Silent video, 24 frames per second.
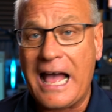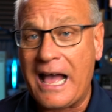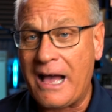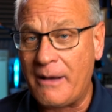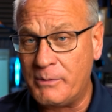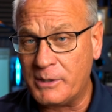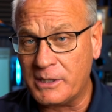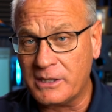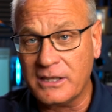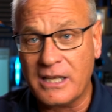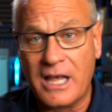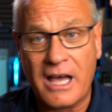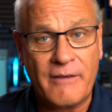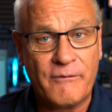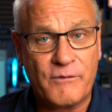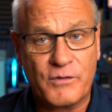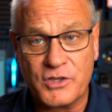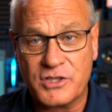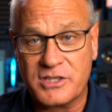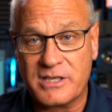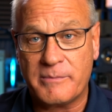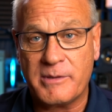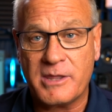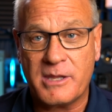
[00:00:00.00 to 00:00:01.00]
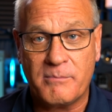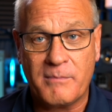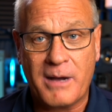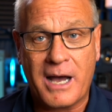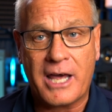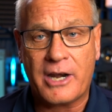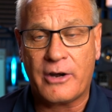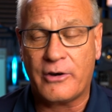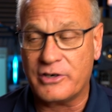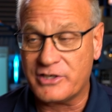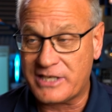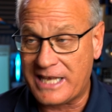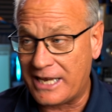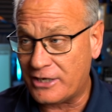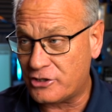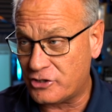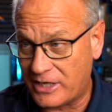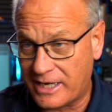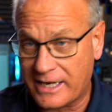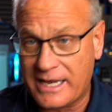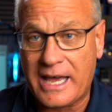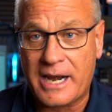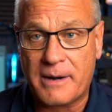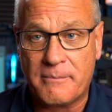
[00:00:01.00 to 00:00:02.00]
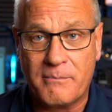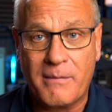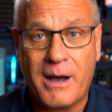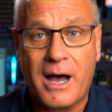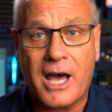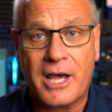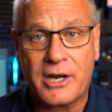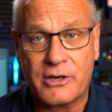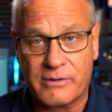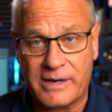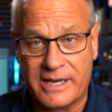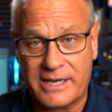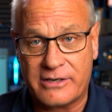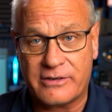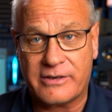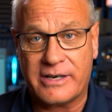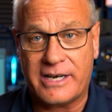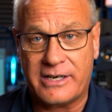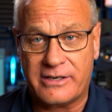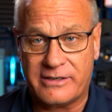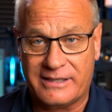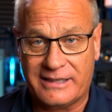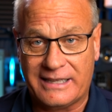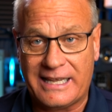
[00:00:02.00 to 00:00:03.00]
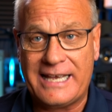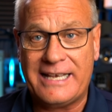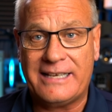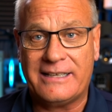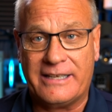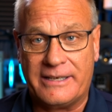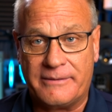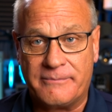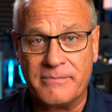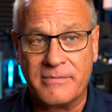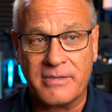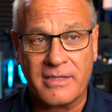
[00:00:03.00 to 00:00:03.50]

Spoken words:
I would love for some of the moderators. Actually, I got a moderator in lately